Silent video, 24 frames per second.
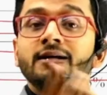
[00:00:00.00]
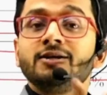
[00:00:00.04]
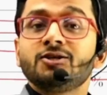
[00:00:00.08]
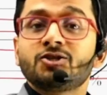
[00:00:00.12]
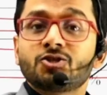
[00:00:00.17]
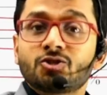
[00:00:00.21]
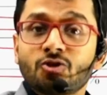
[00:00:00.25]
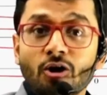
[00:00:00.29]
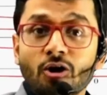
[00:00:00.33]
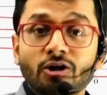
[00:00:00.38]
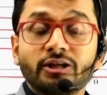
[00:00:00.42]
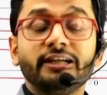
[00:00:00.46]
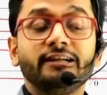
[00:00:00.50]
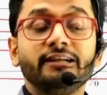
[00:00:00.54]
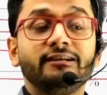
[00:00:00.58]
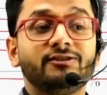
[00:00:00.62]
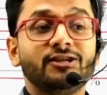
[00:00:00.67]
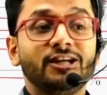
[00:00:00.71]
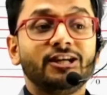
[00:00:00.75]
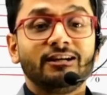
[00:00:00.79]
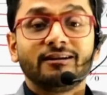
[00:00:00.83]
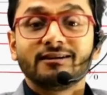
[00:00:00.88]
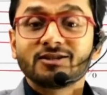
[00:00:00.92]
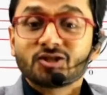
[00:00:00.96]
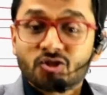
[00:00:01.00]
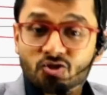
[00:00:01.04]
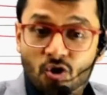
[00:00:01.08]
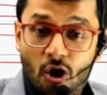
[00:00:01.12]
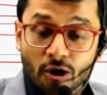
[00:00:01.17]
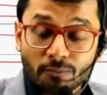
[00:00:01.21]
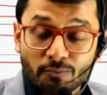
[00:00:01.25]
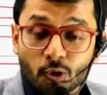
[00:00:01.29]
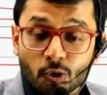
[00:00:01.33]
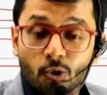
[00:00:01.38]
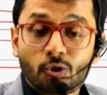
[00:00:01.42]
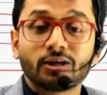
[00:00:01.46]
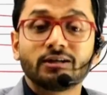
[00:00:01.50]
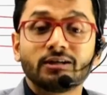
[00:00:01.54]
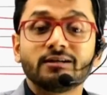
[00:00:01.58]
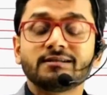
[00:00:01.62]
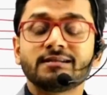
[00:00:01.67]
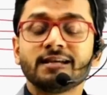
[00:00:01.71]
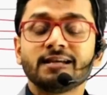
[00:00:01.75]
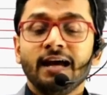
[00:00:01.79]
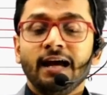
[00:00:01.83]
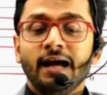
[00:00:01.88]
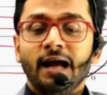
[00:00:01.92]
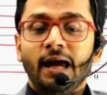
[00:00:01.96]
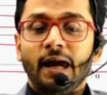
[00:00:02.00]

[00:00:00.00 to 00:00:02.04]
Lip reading: stock dealers, stock brokers,